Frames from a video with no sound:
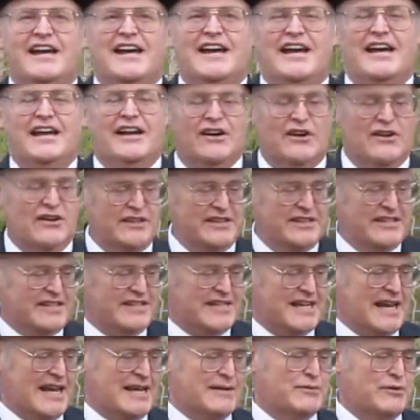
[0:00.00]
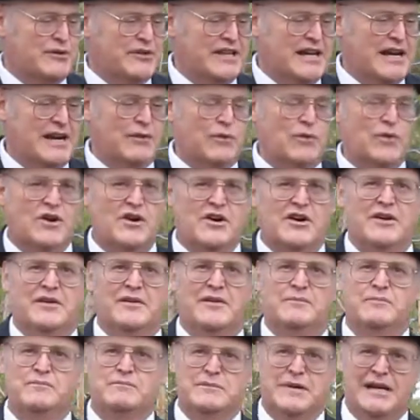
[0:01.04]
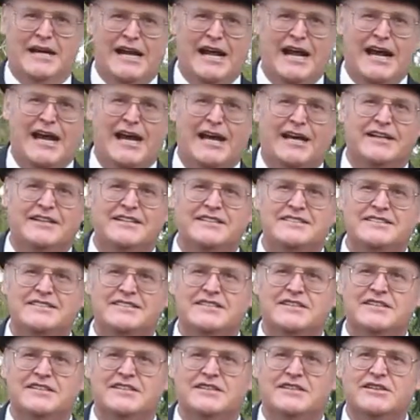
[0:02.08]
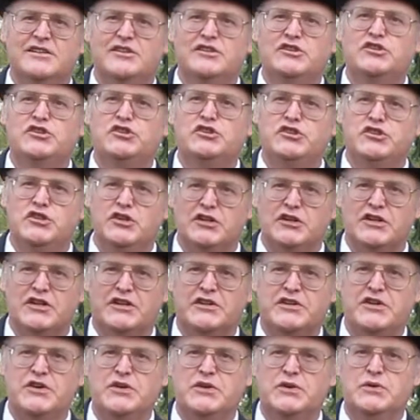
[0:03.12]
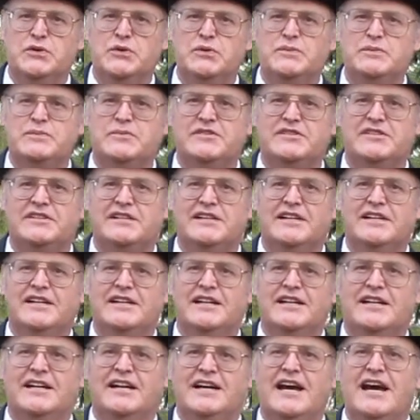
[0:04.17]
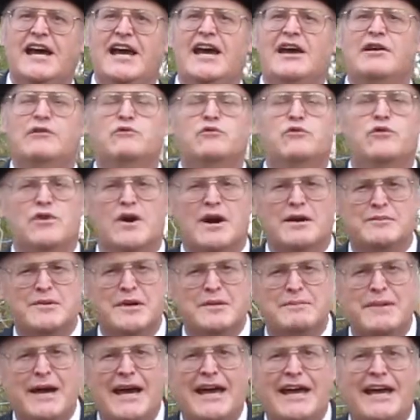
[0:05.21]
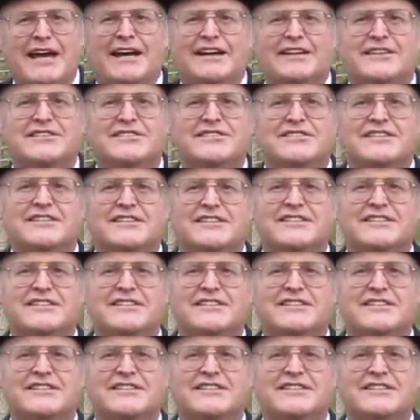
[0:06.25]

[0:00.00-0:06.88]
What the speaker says: And on the table there were bananas, sugar cubes, and rubber bands.